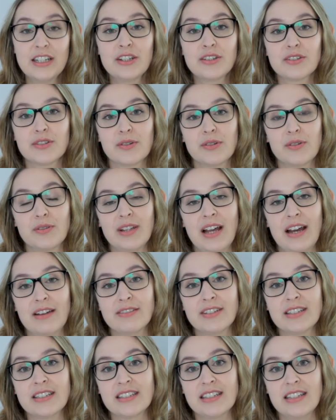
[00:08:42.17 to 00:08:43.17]
So you'll
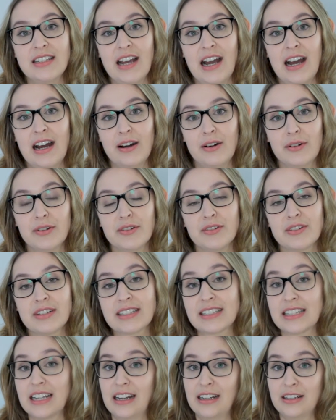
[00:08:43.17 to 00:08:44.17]
have to see how you're
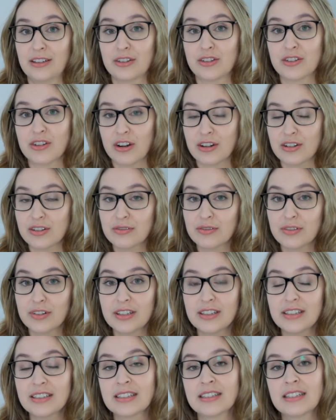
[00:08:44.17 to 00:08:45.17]
deciding to charge for
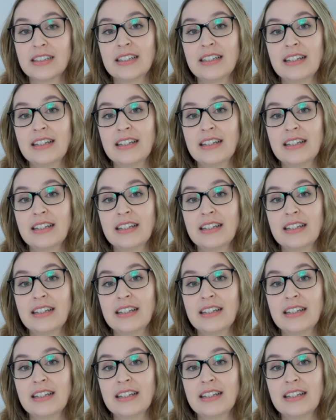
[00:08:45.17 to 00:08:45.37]
it.